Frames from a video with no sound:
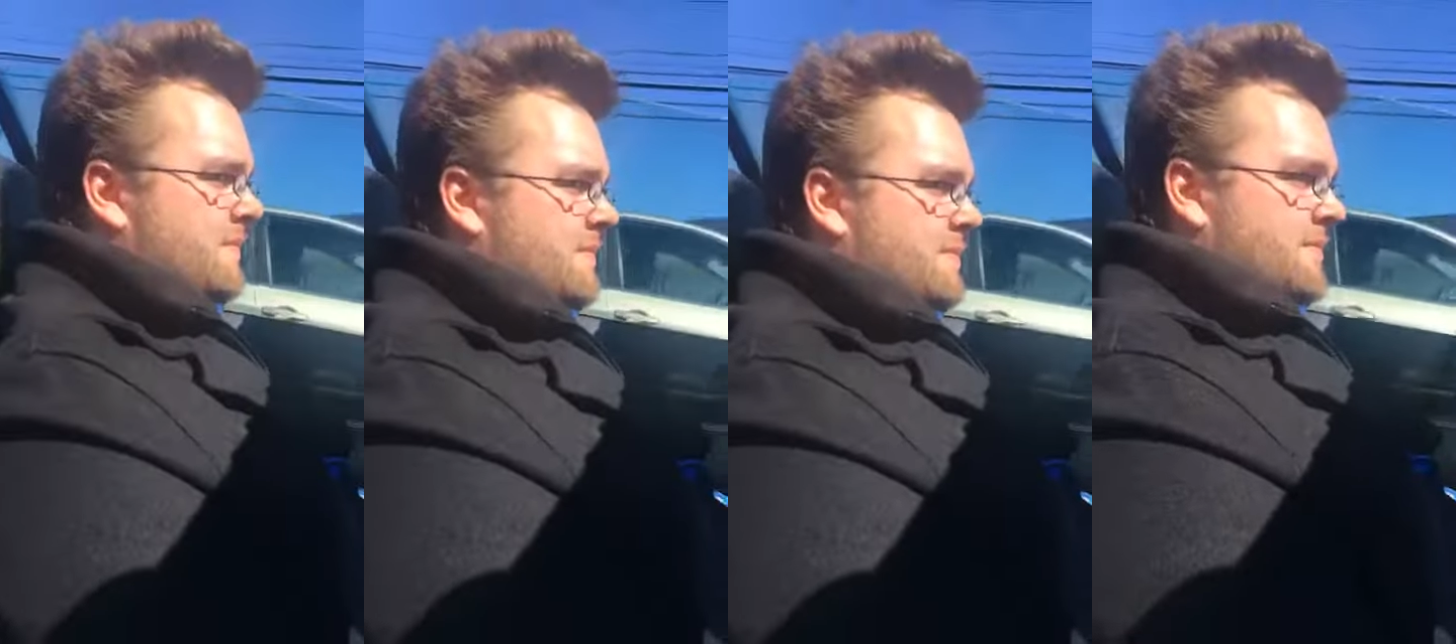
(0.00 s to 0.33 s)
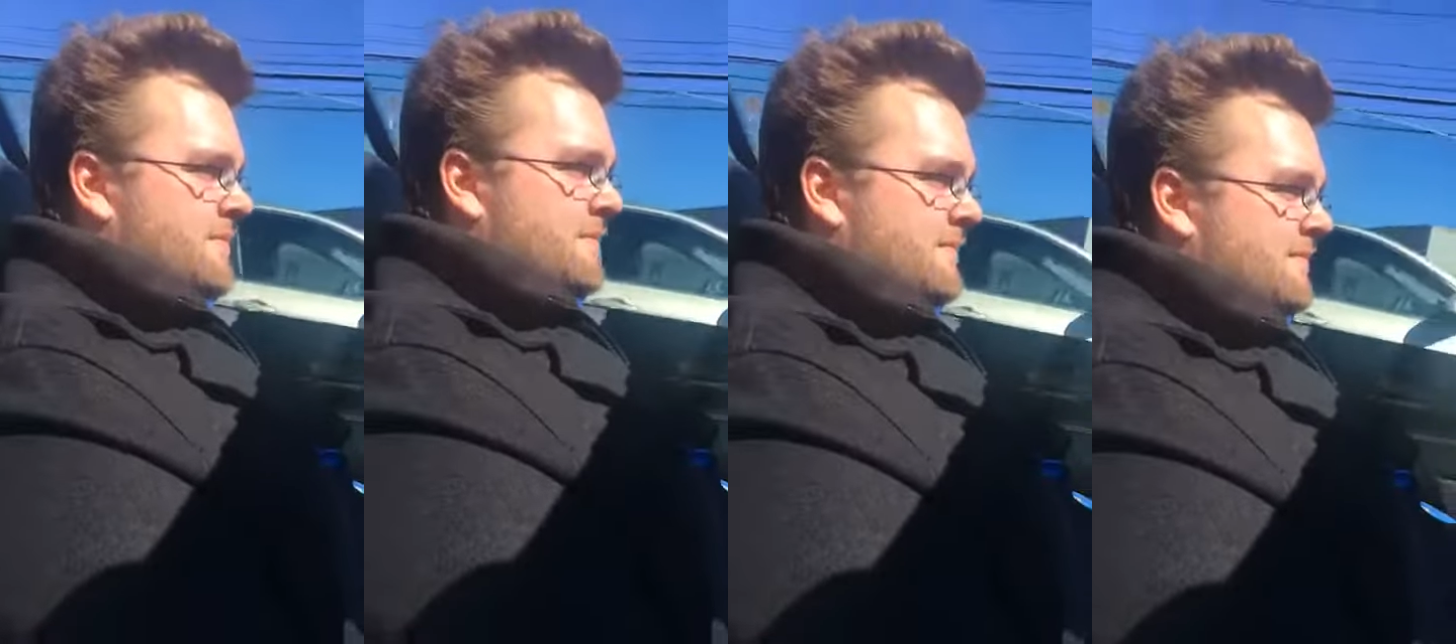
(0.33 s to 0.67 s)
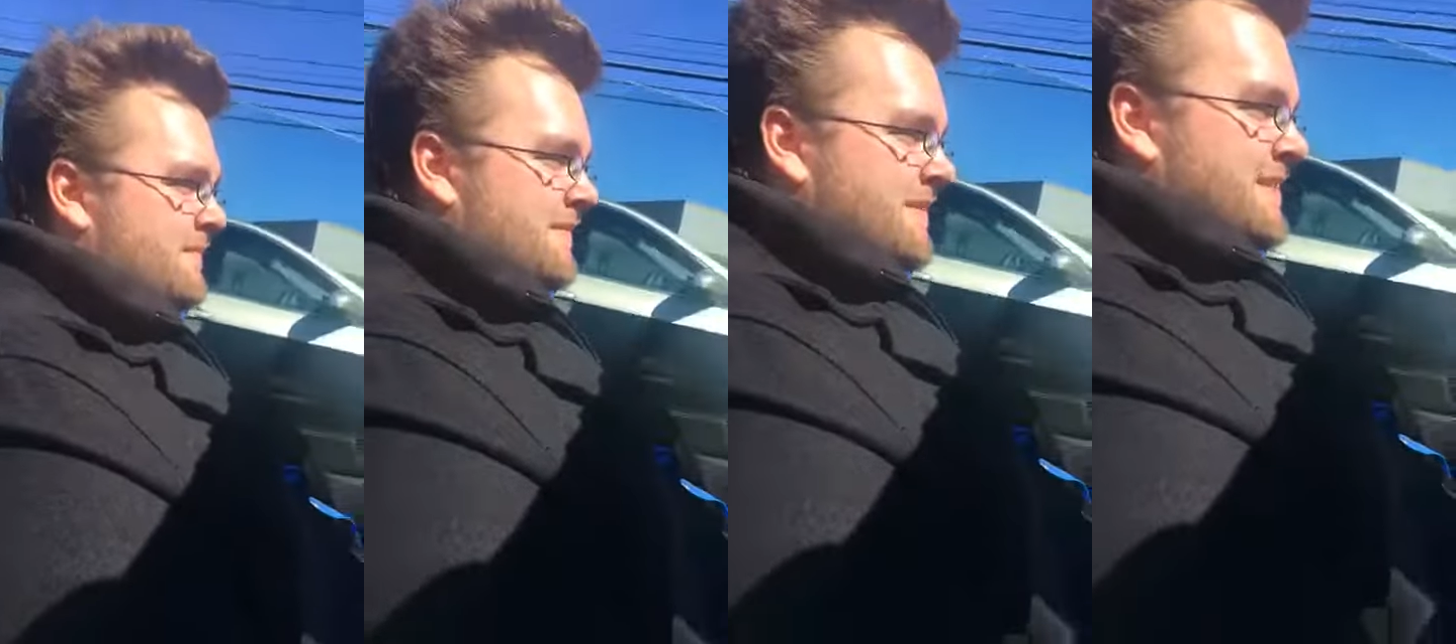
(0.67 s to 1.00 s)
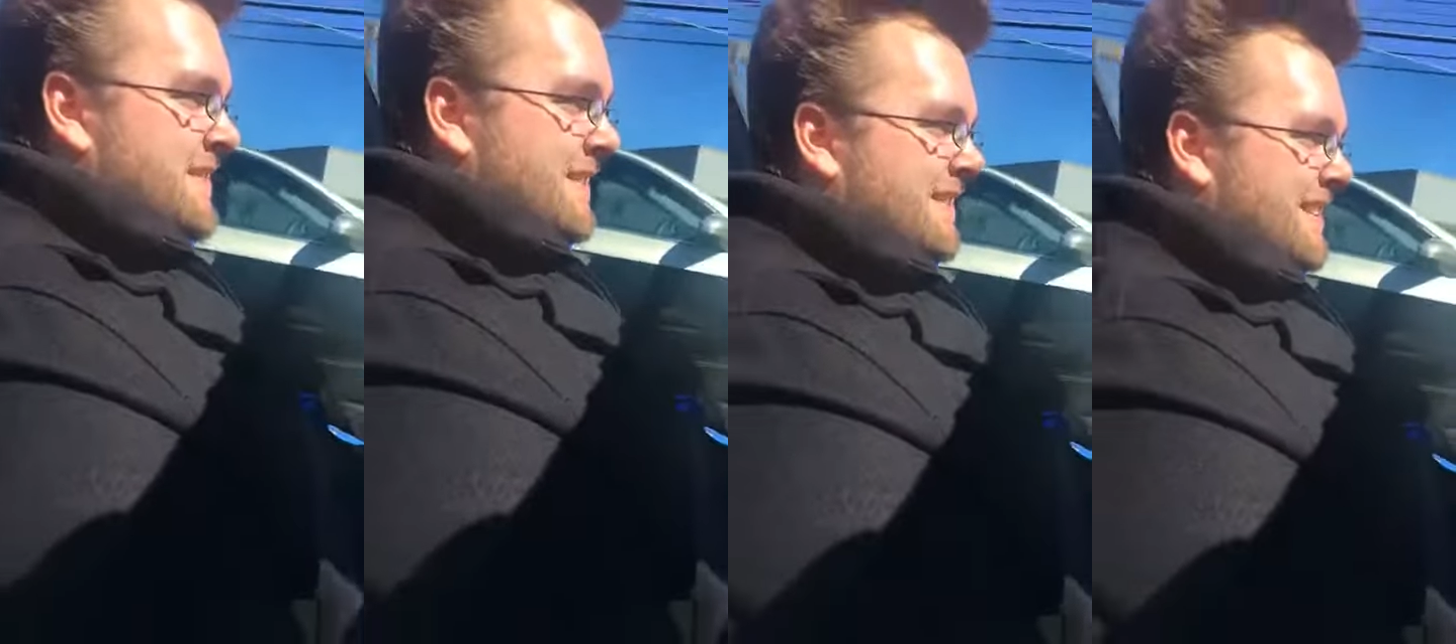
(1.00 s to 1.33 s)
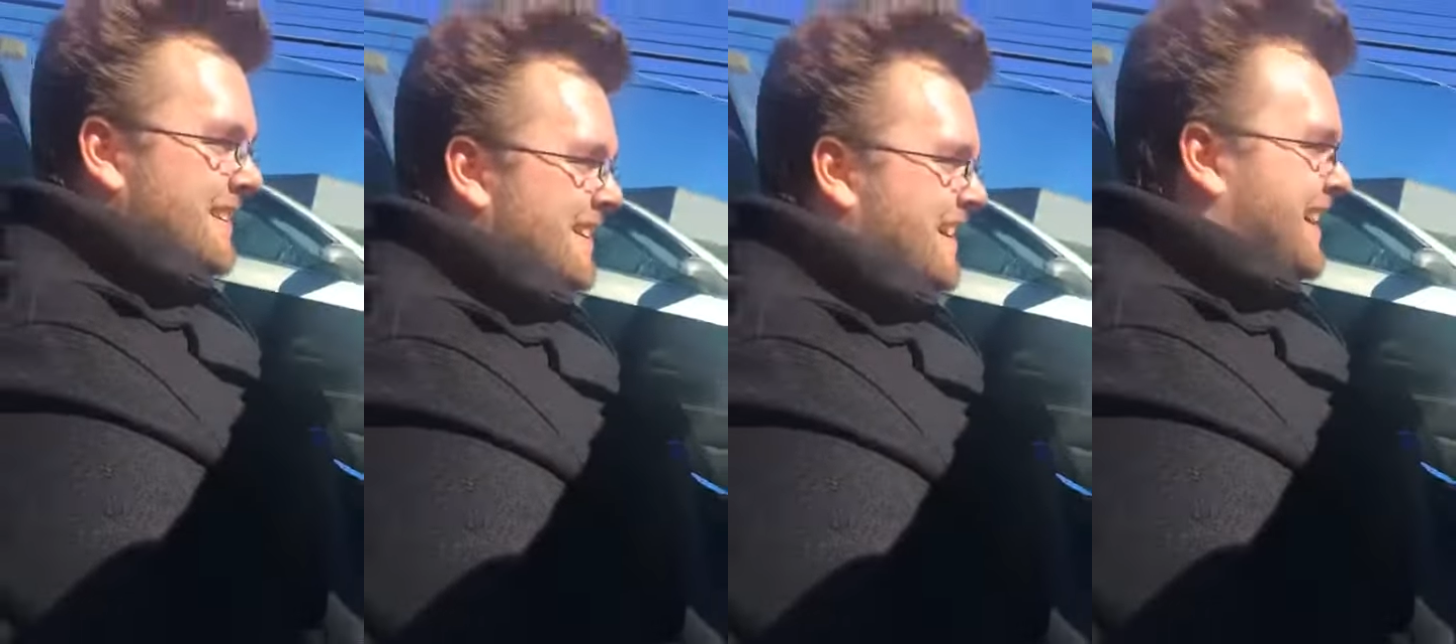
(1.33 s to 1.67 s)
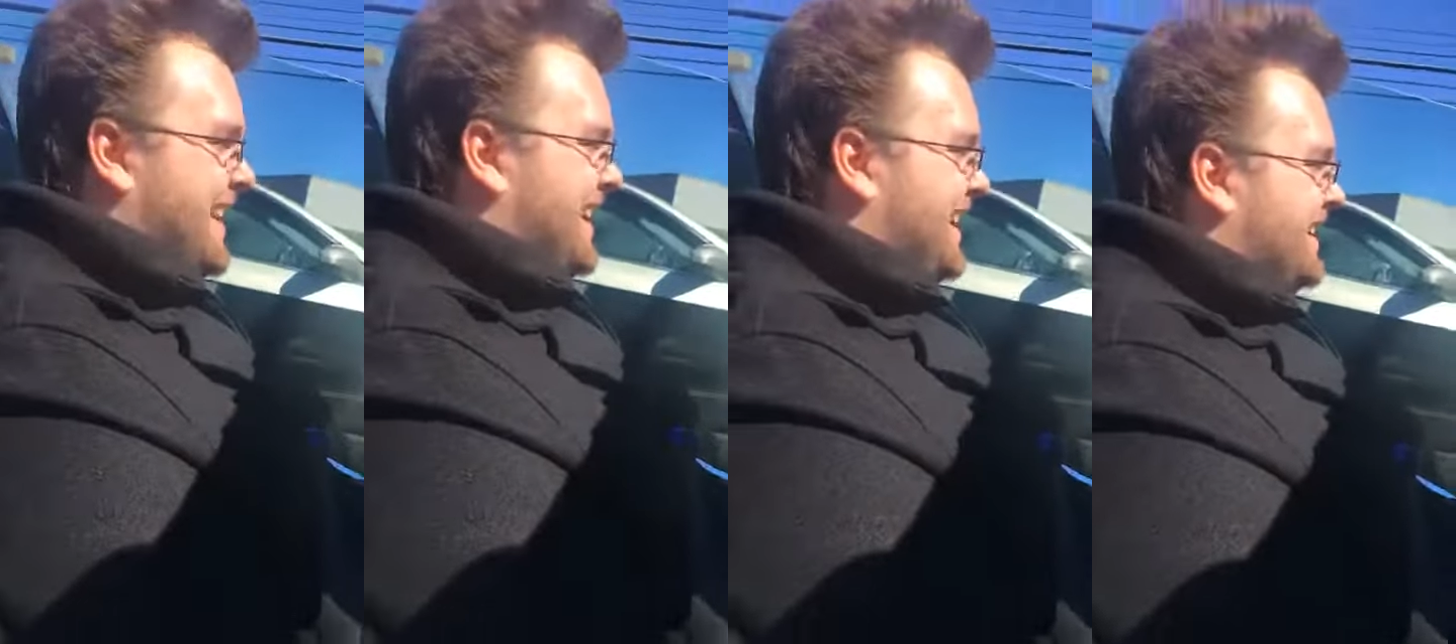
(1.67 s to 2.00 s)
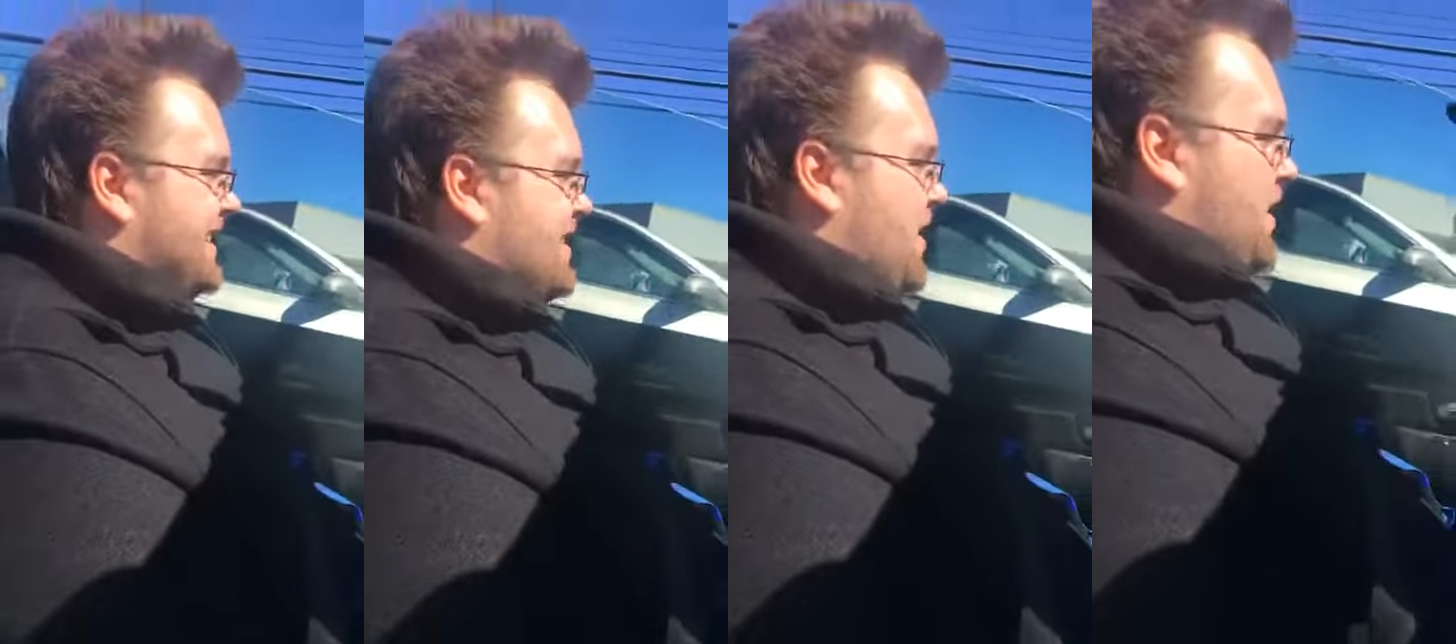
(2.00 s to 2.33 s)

We get it. We don't want to be in traffic either.